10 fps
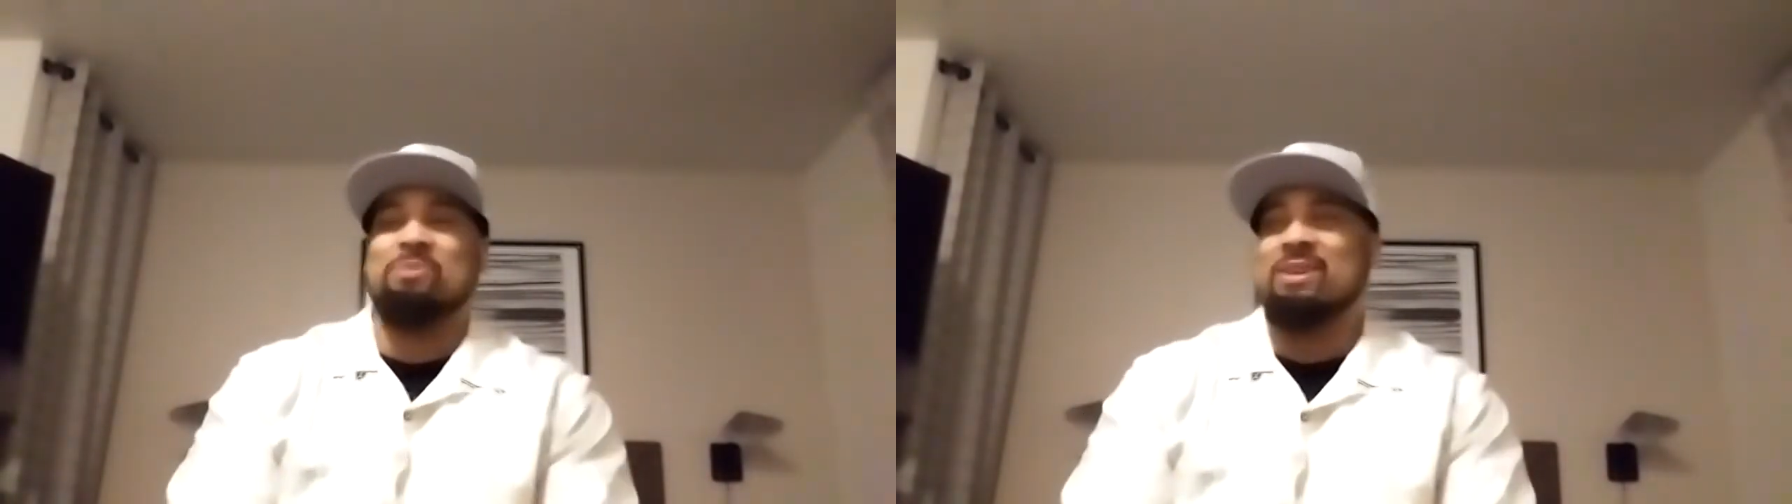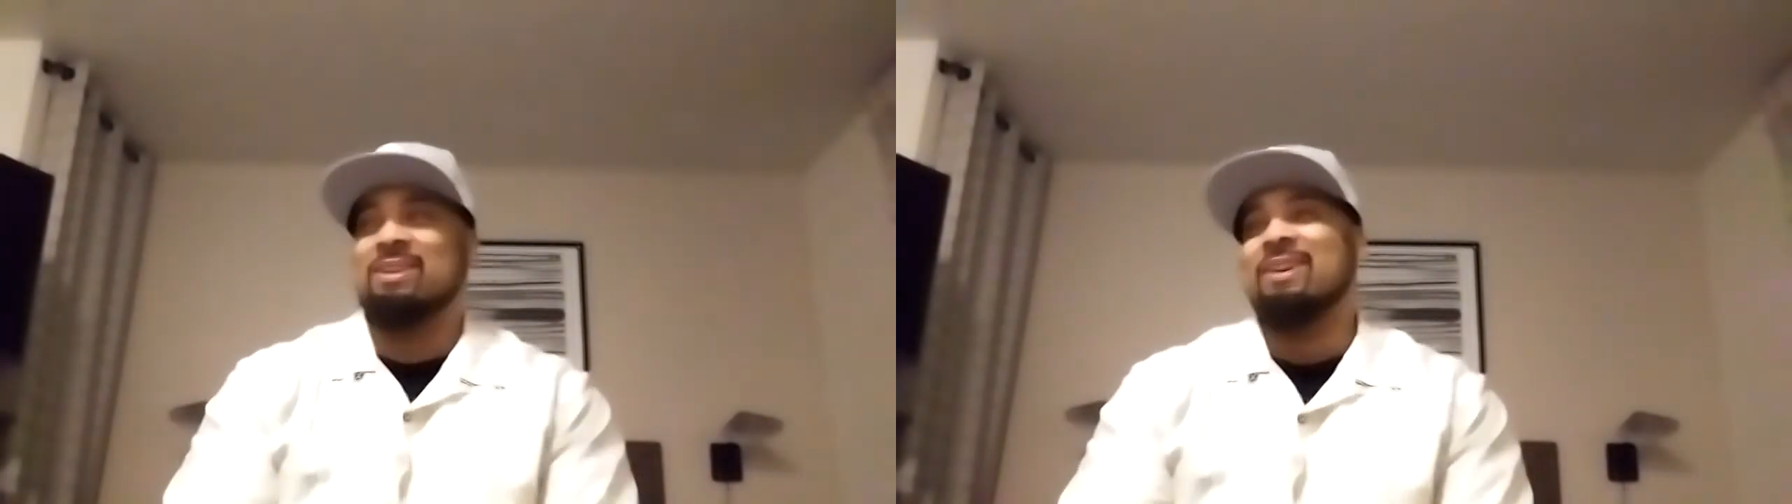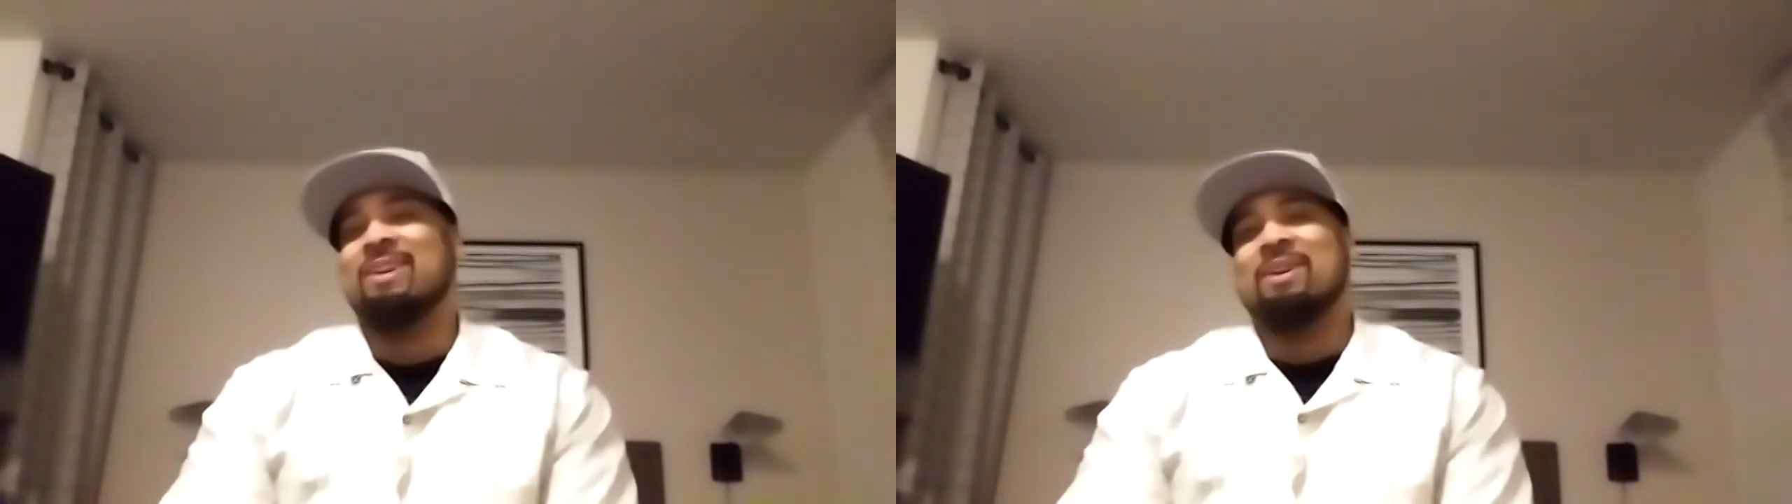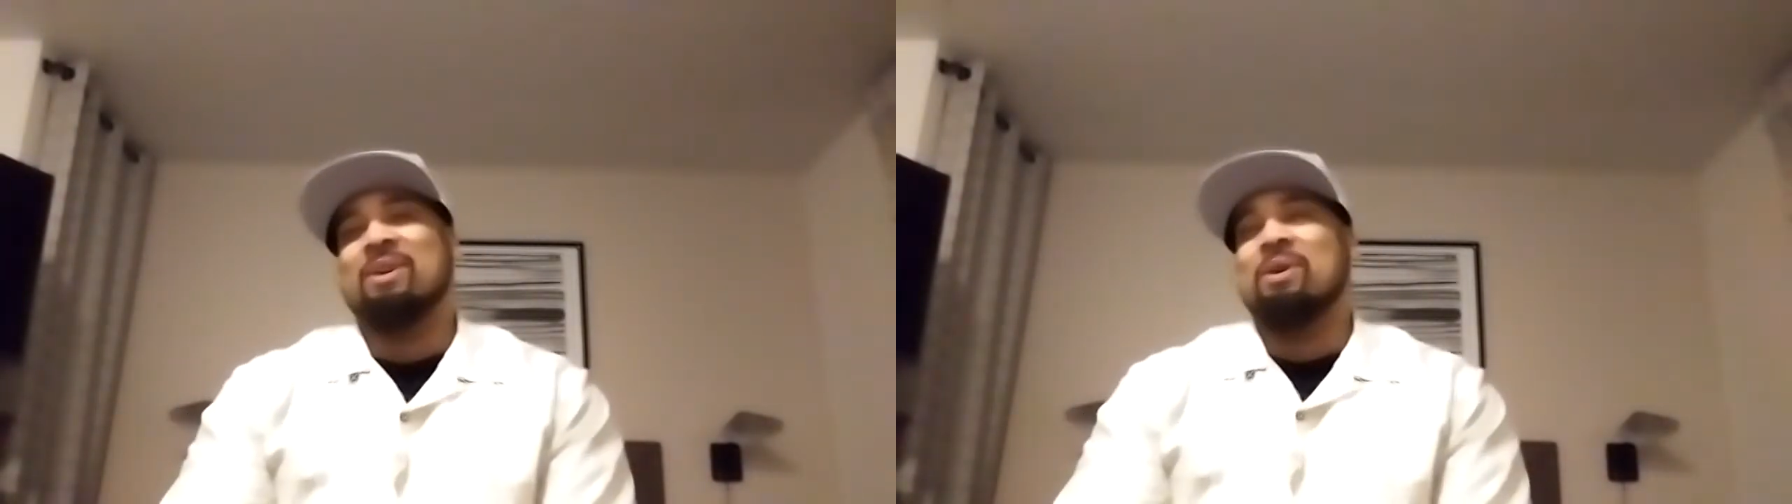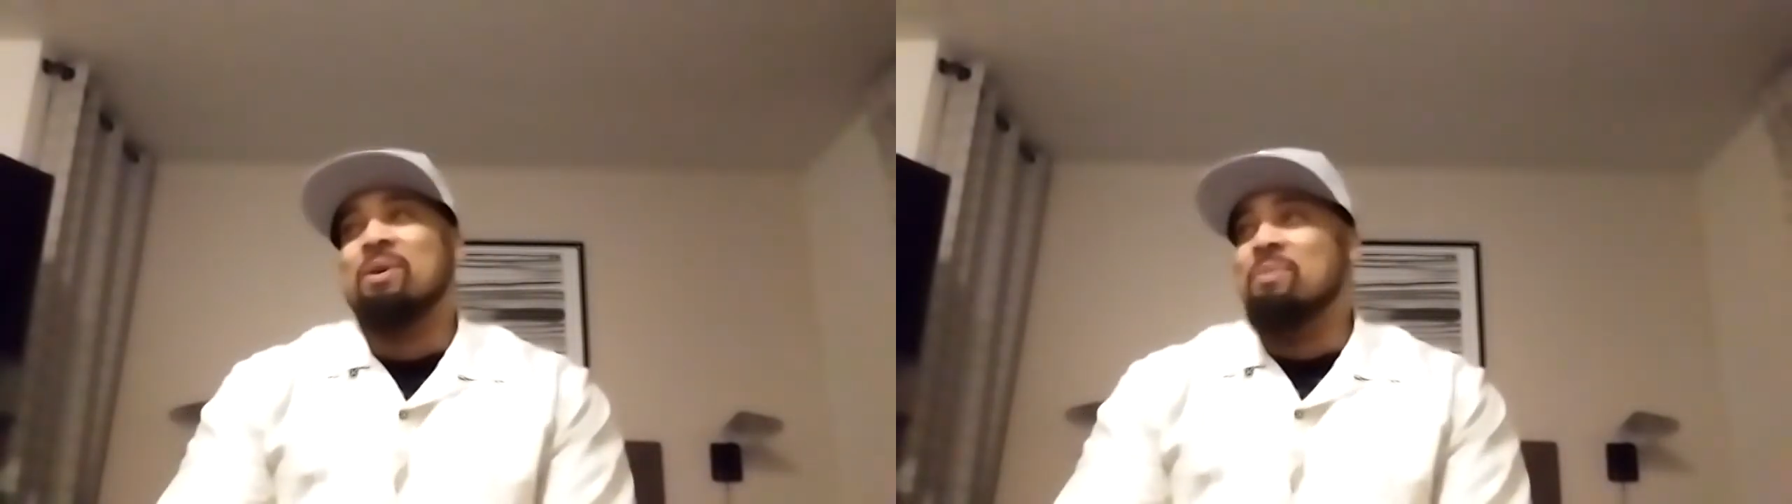me.
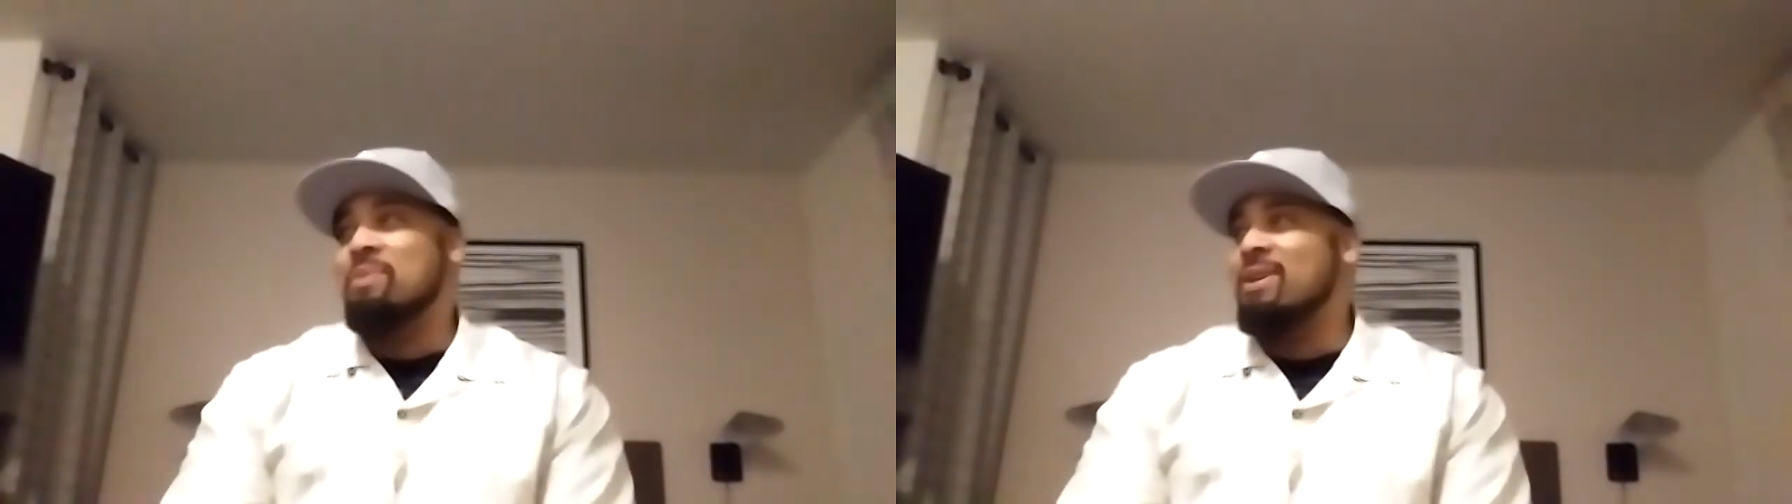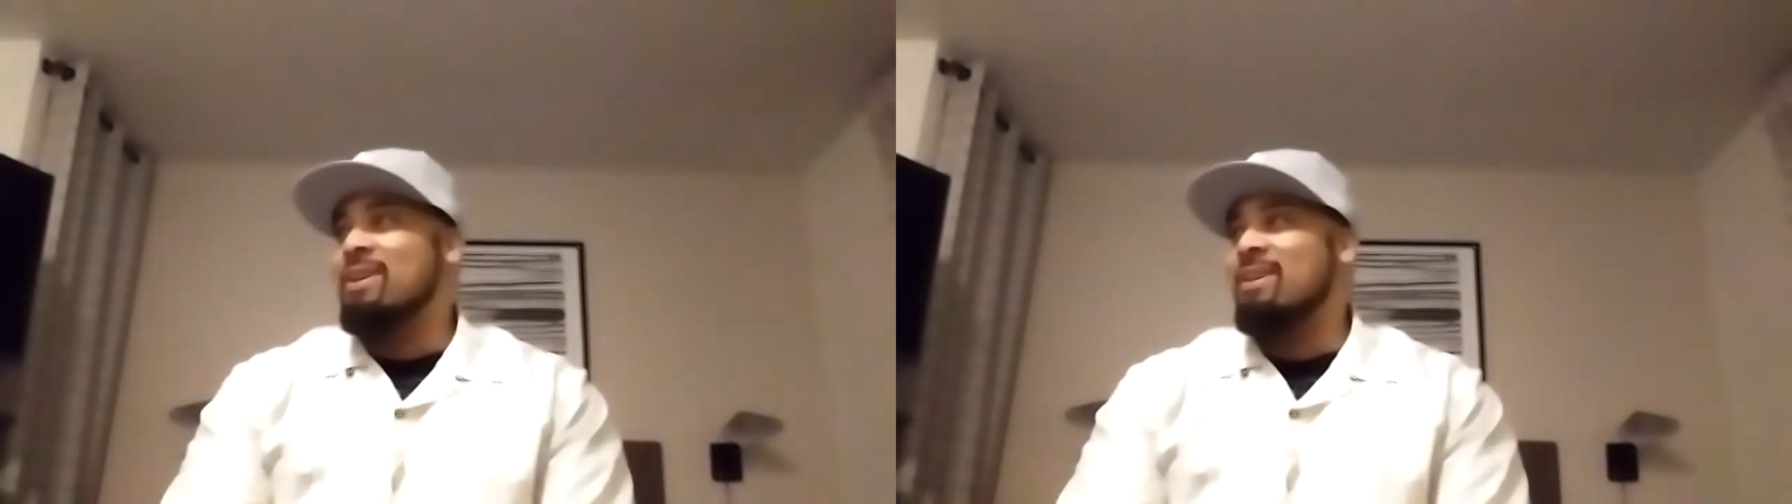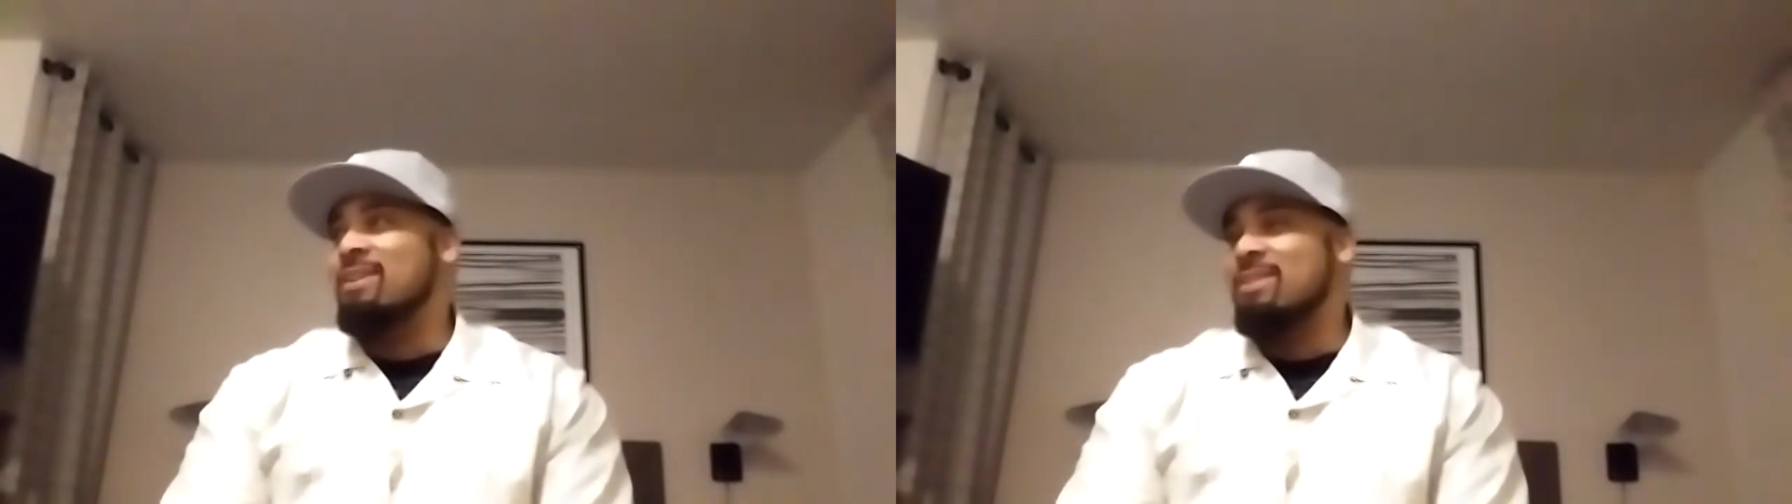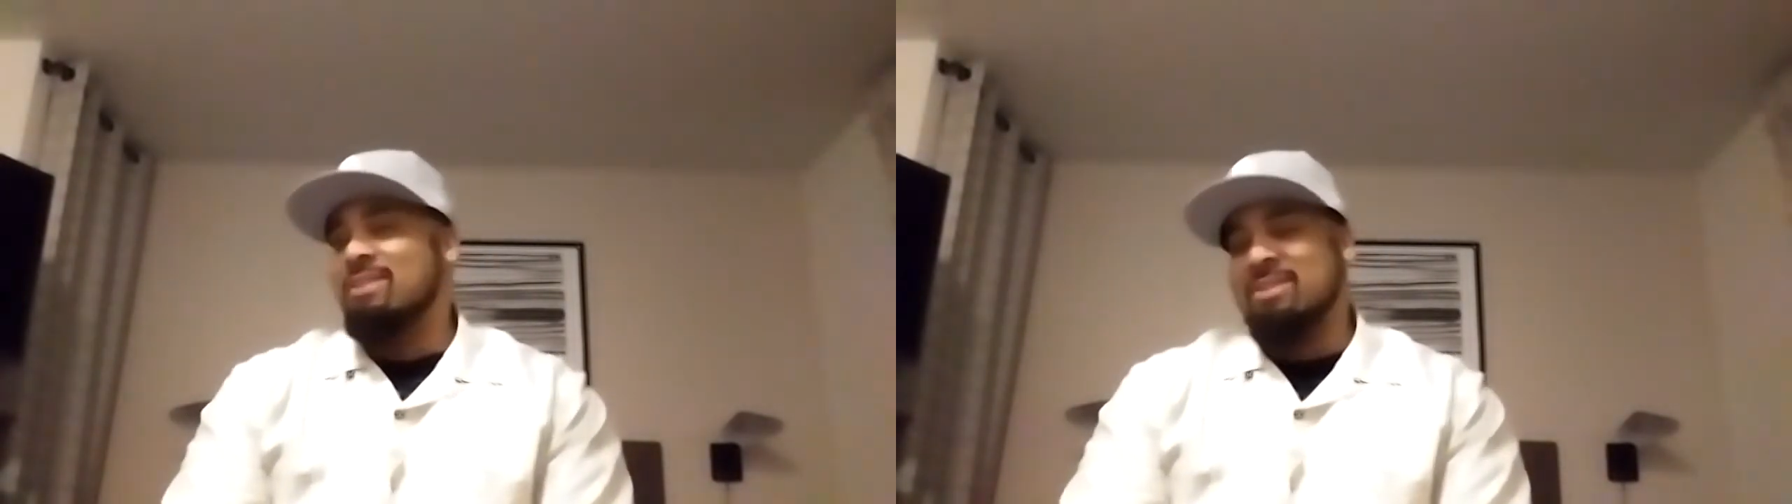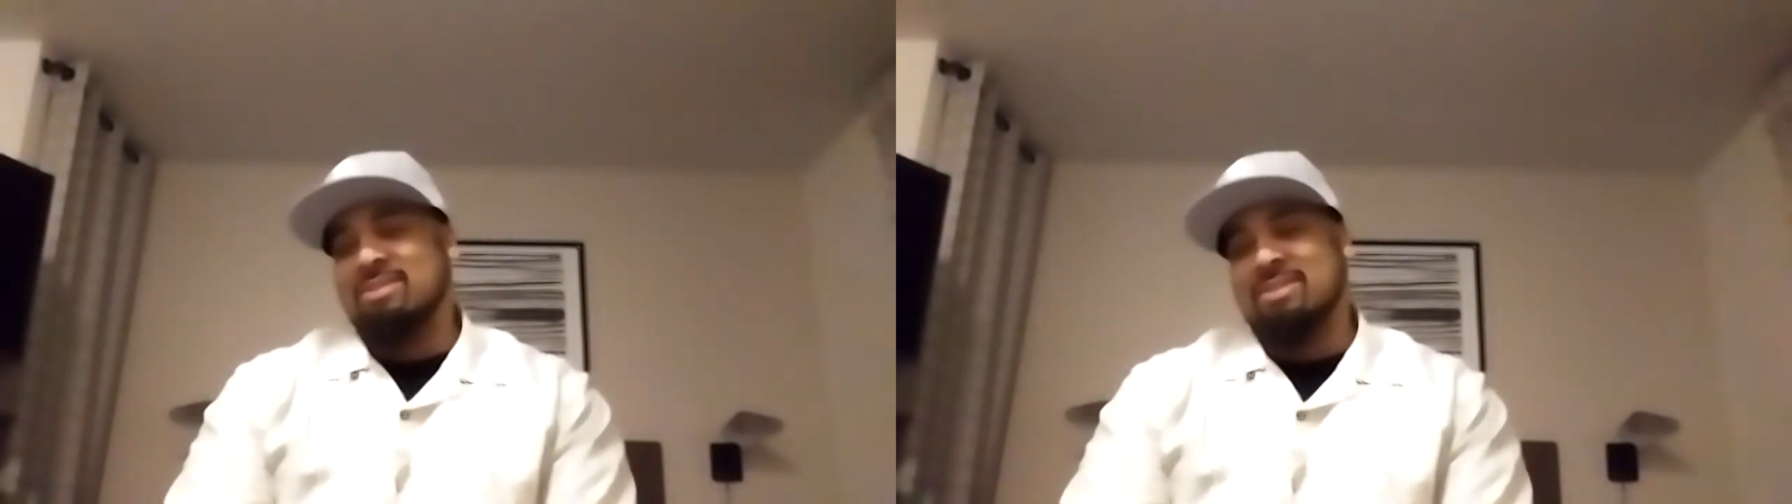But uh,
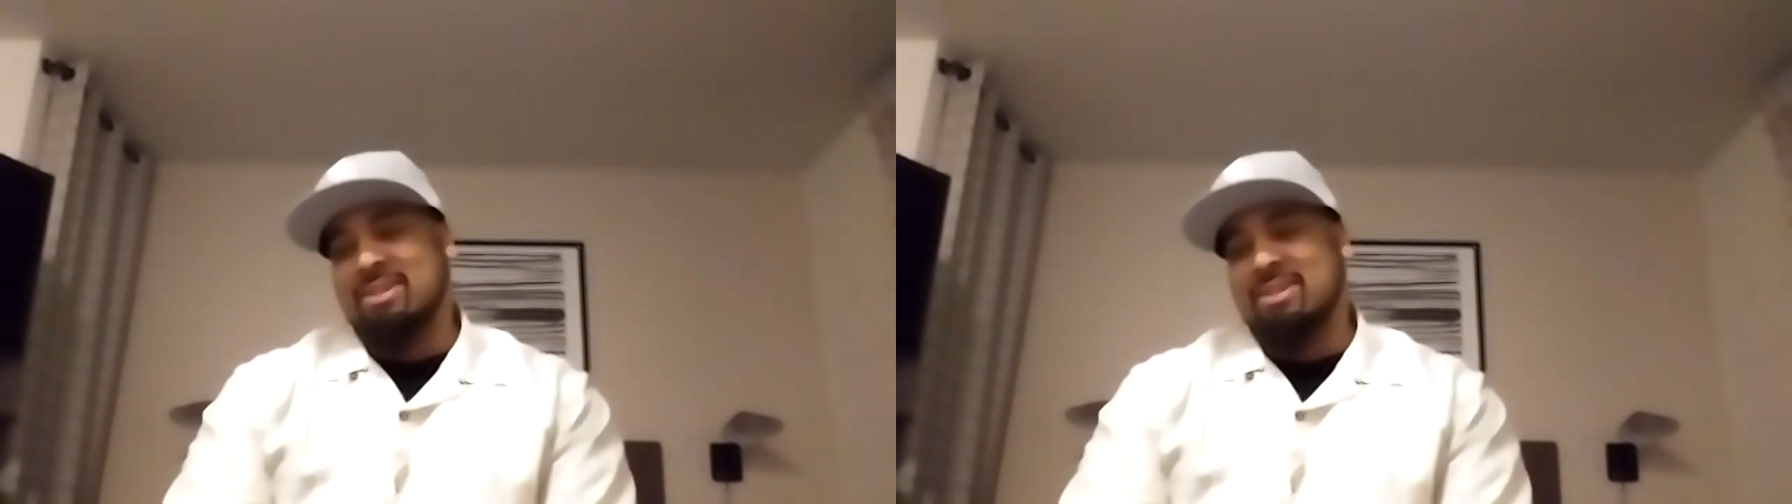let's